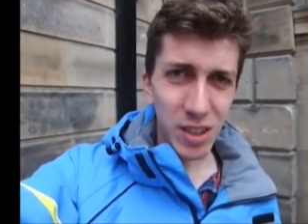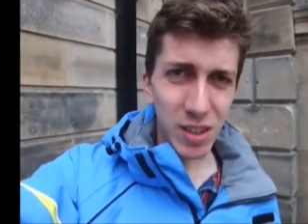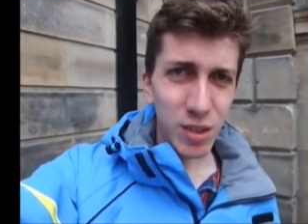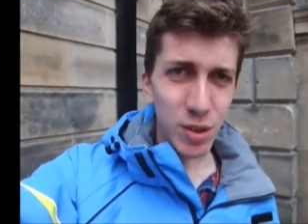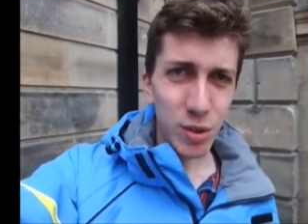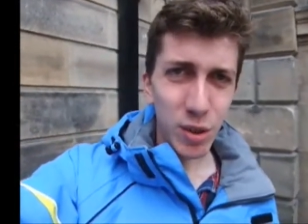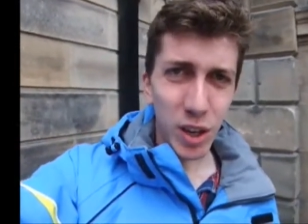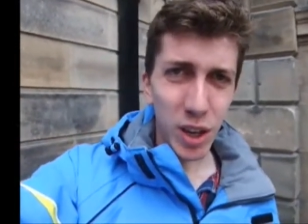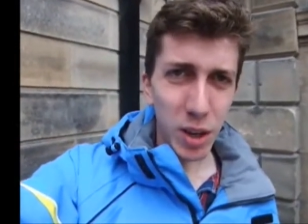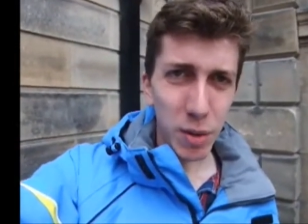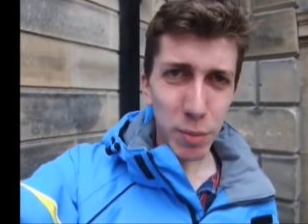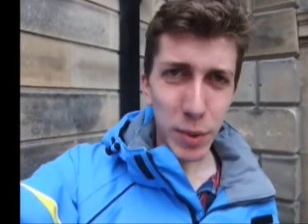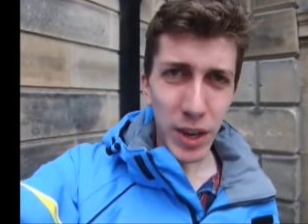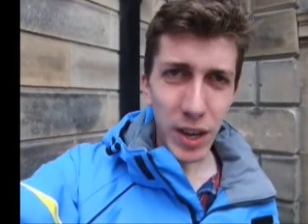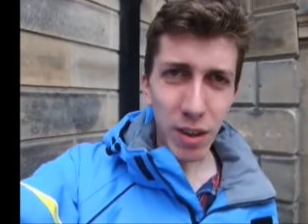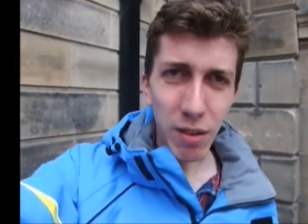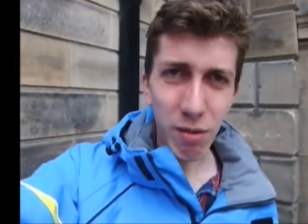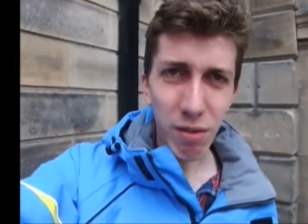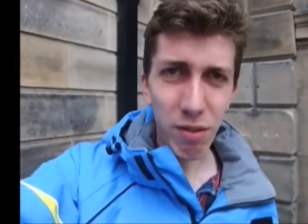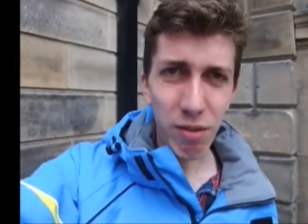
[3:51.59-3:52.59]
talking
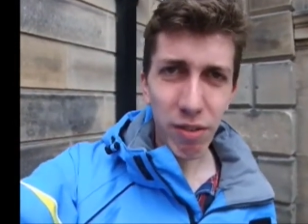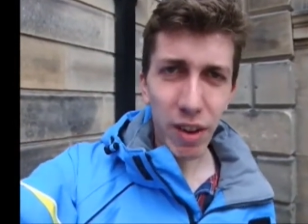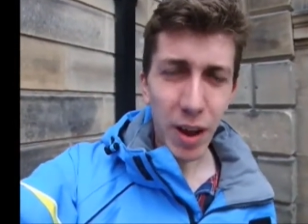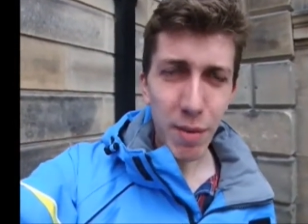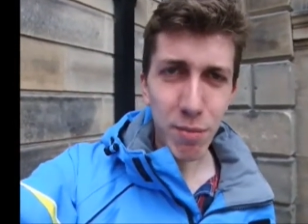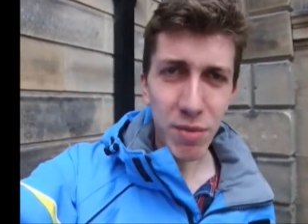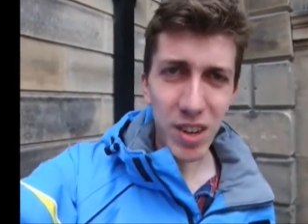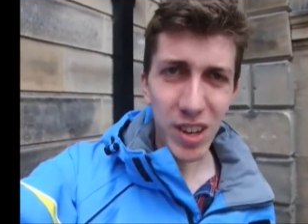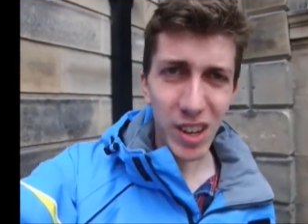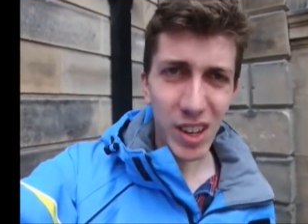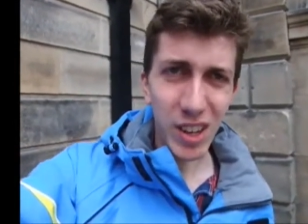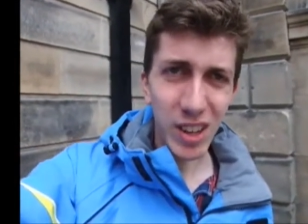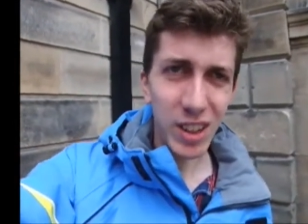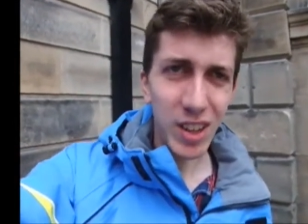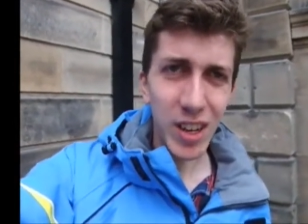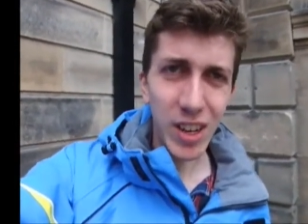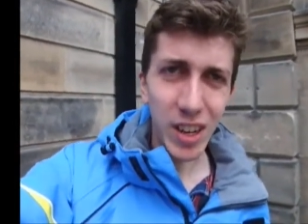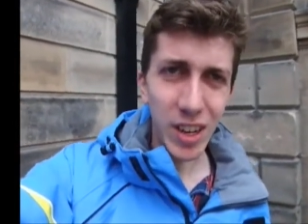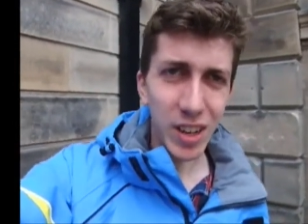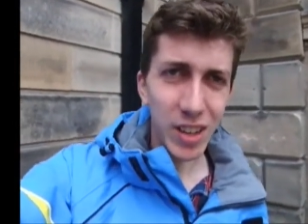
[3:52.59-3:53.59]
about fabric and
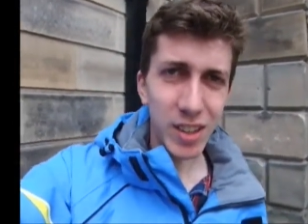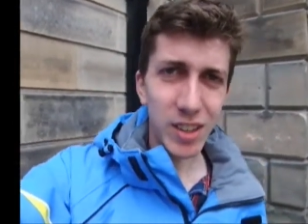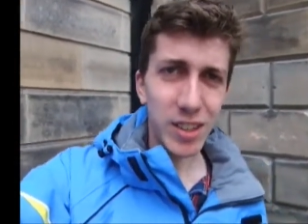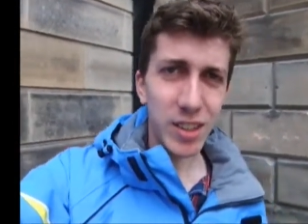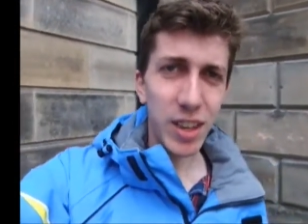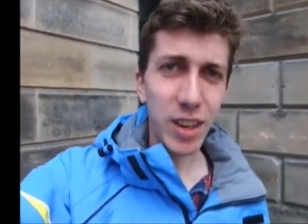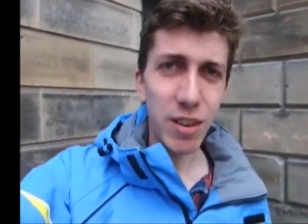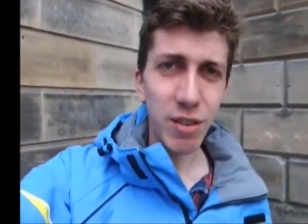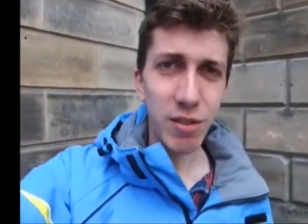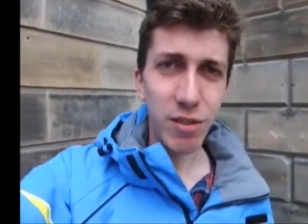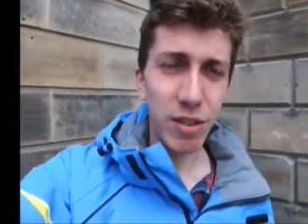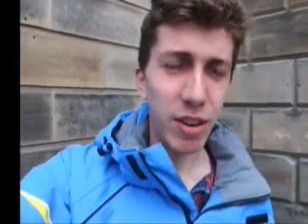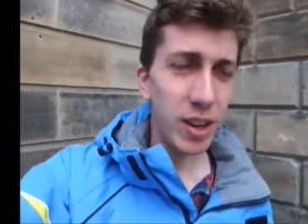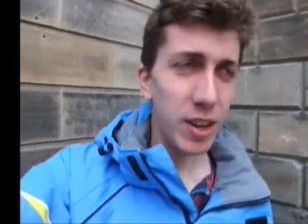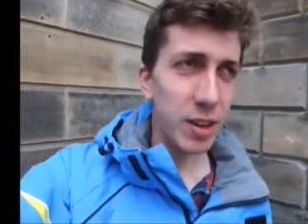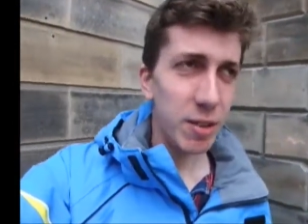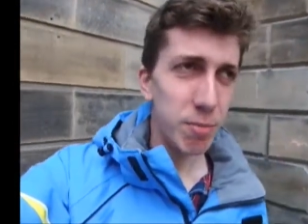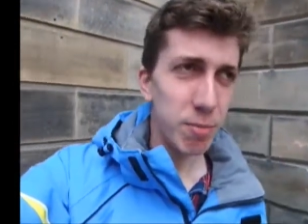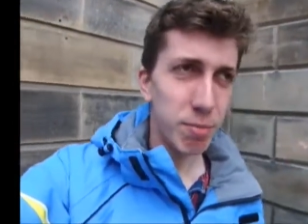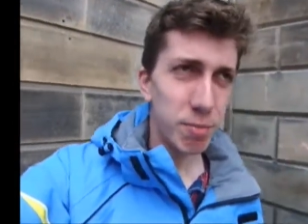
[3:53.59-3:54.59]
linen and stuff.
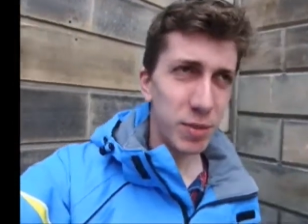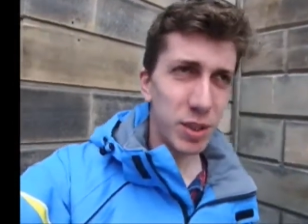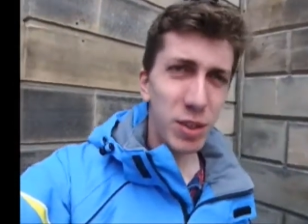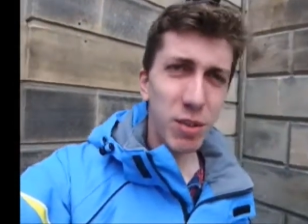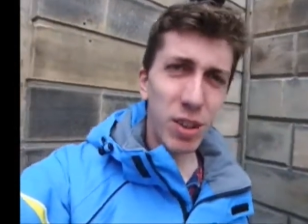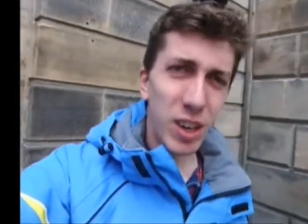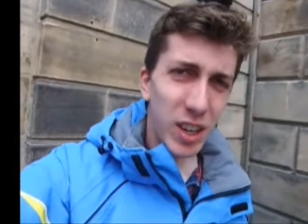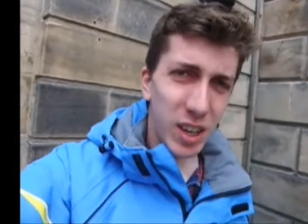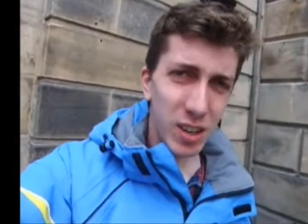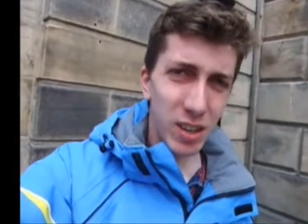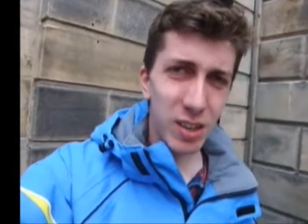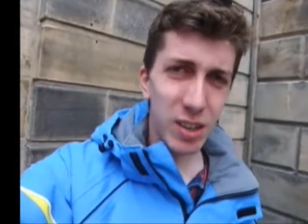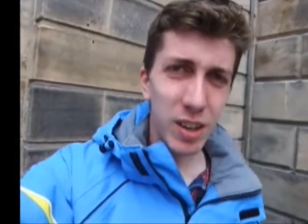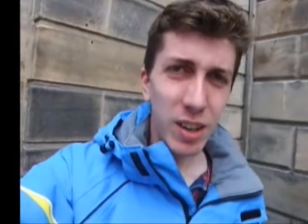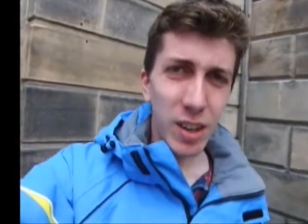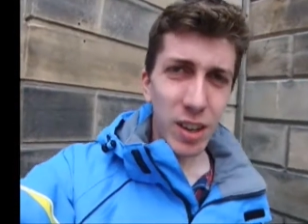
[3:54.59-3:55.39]
It's quite good.